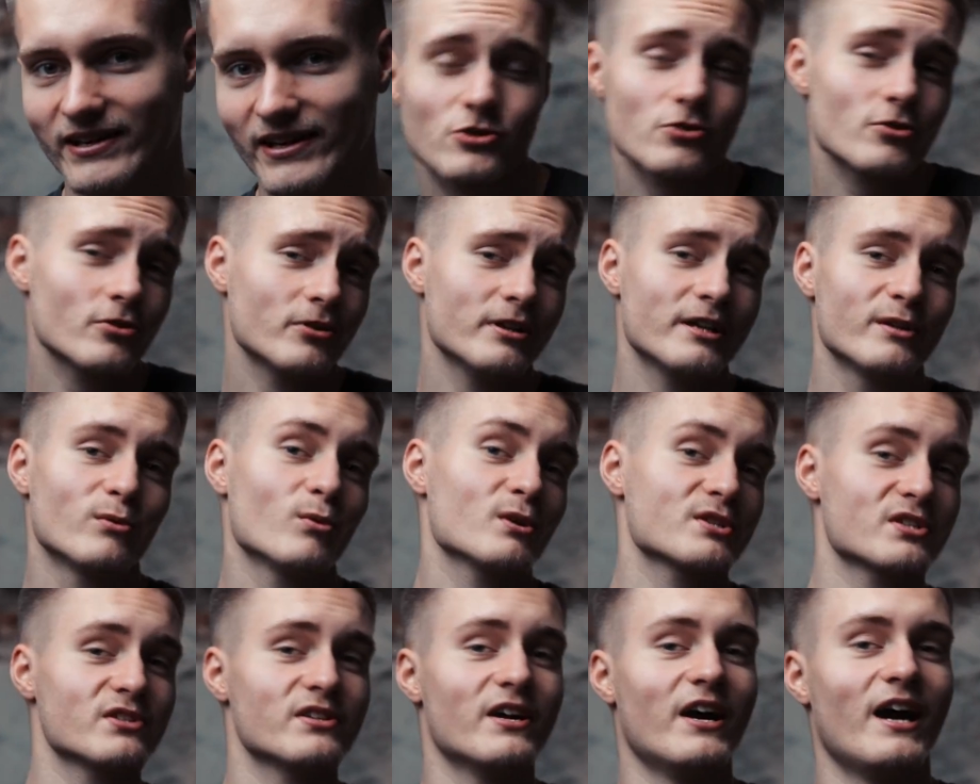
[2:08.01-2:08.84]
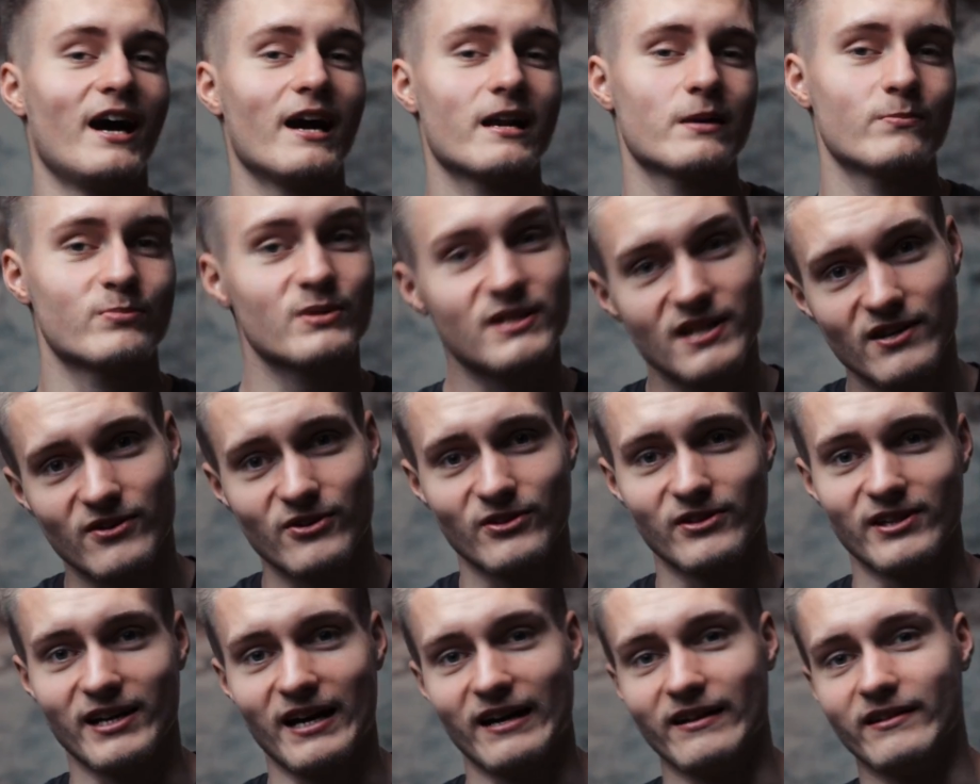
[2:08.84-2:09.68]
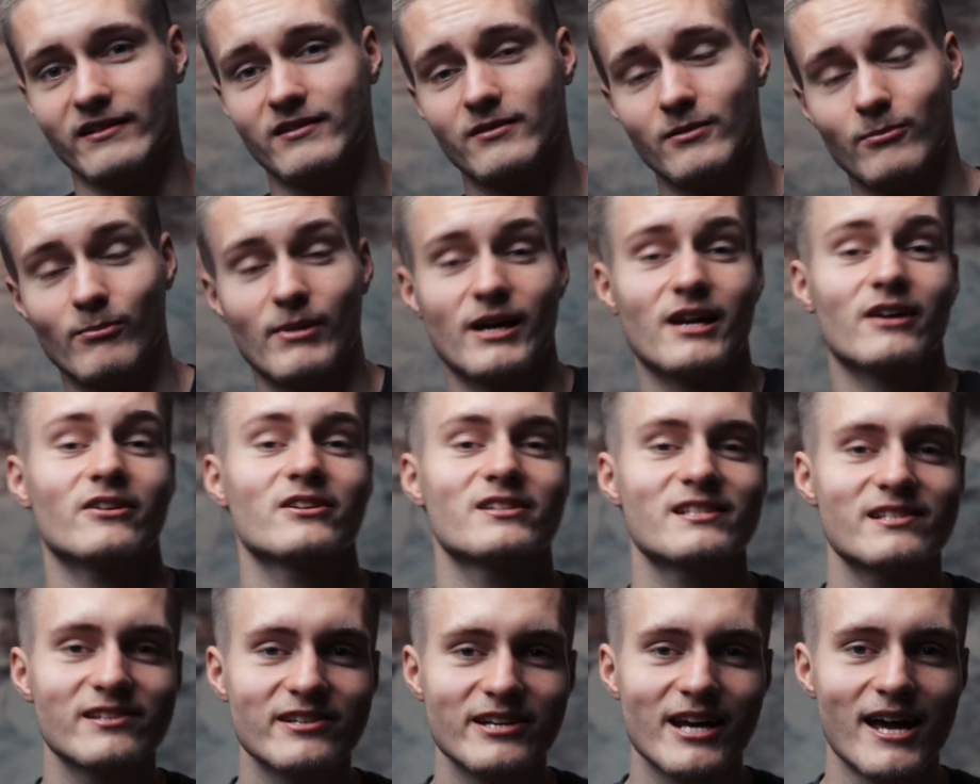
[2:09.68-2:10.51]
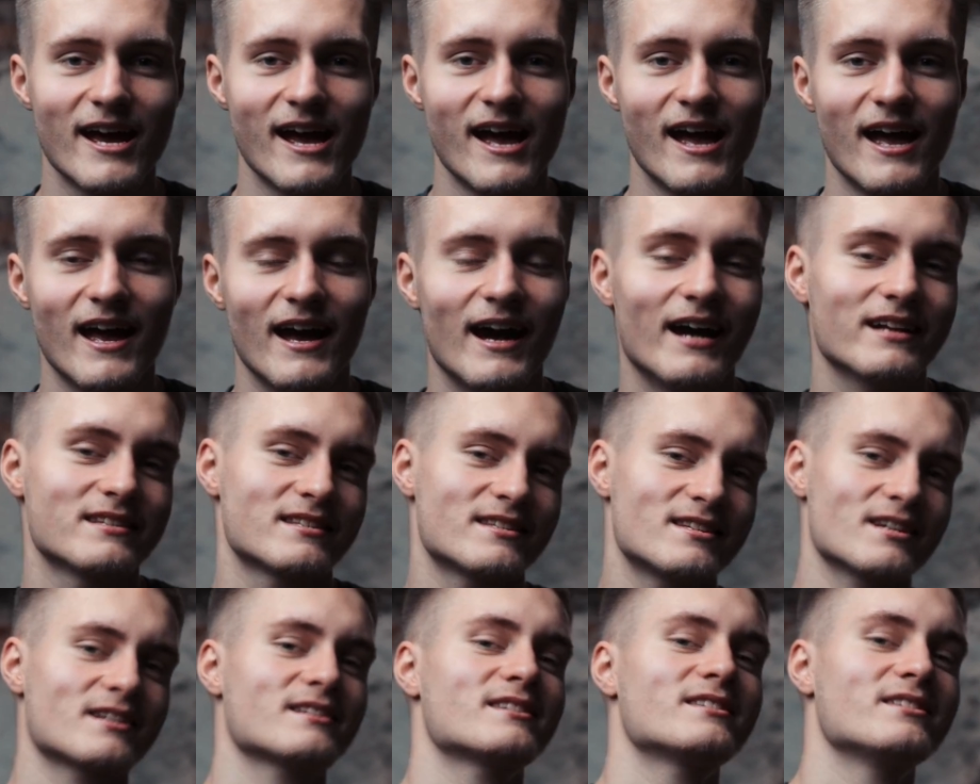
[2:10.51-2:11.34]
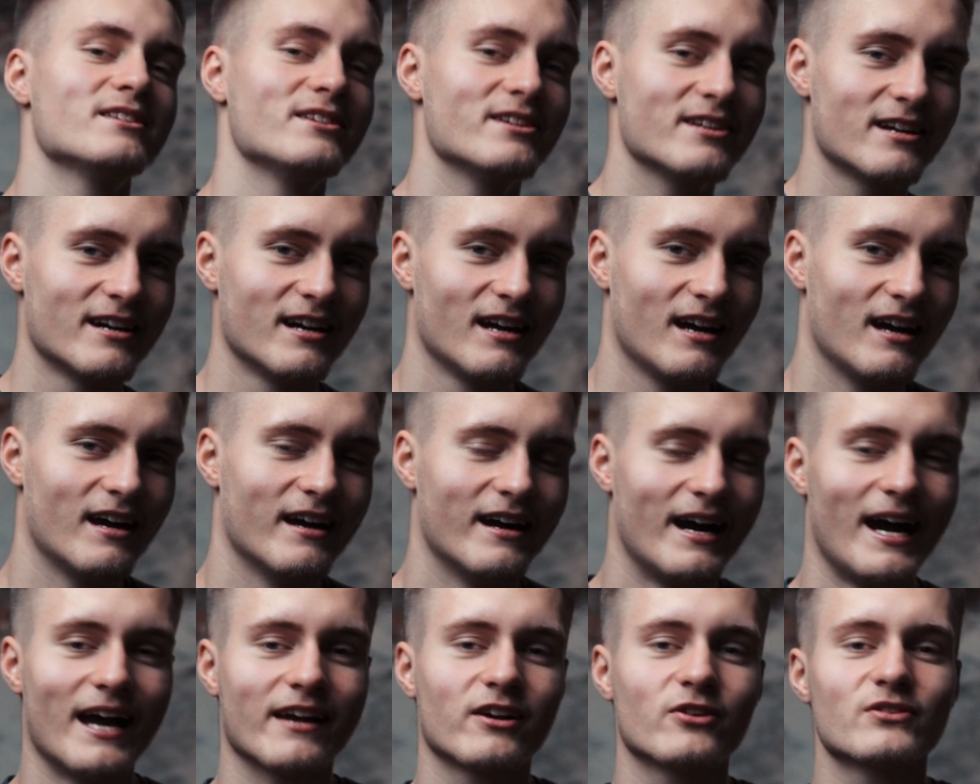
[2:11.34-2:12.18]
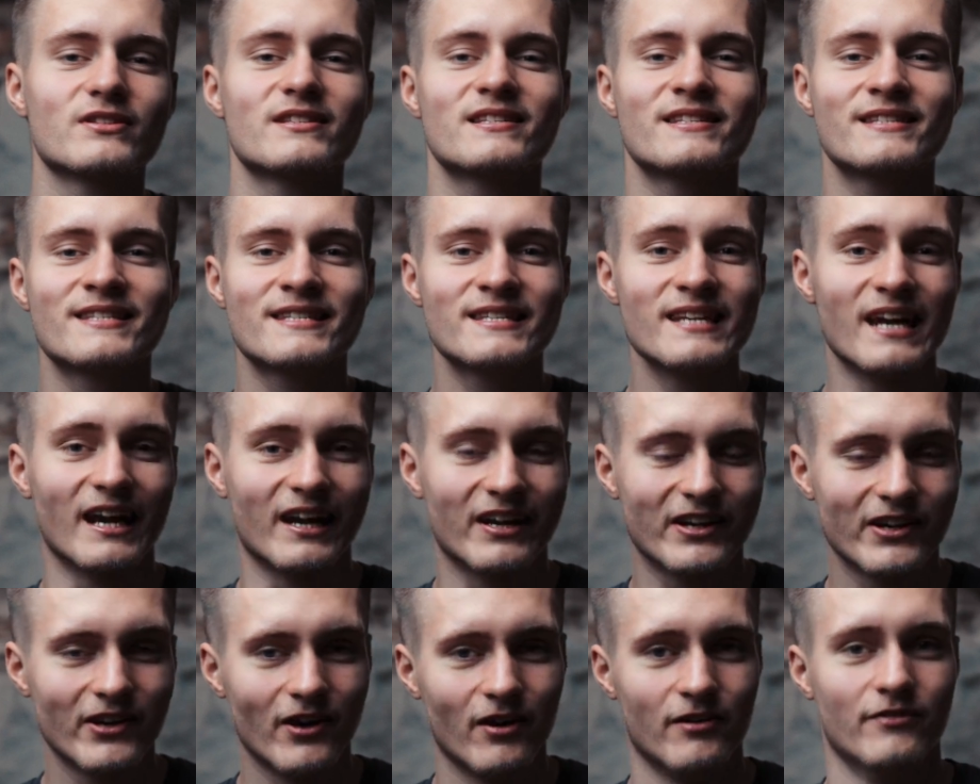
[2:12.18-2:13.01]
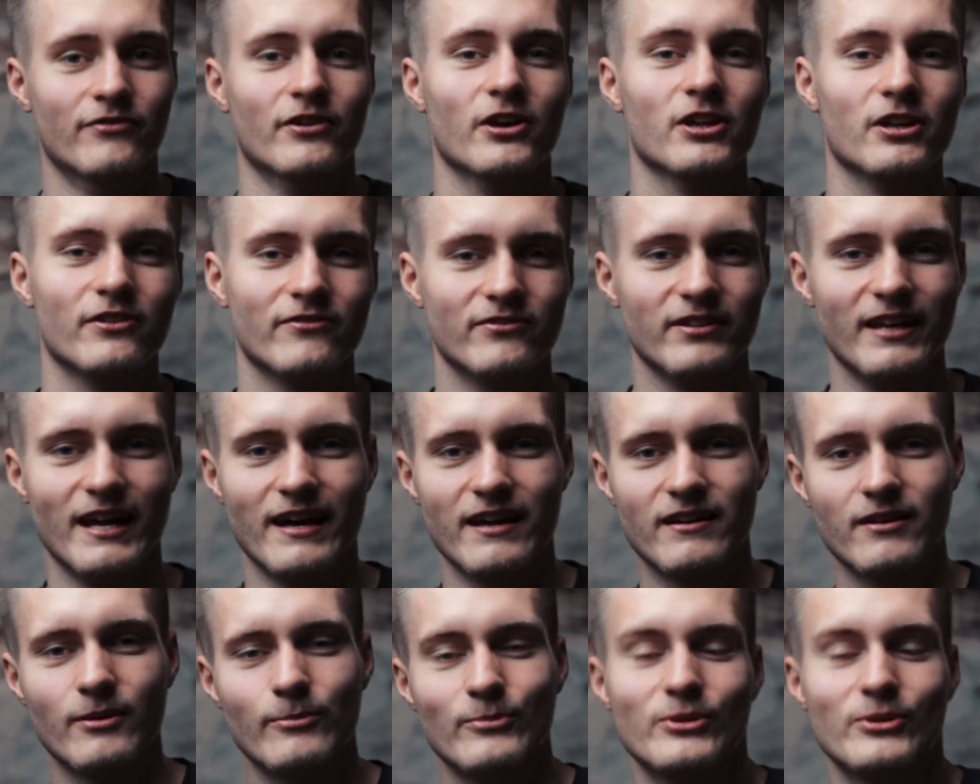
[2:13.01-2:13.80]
Sure, it wasn't 100% online, but honestly, at 16, I got sick of all of that.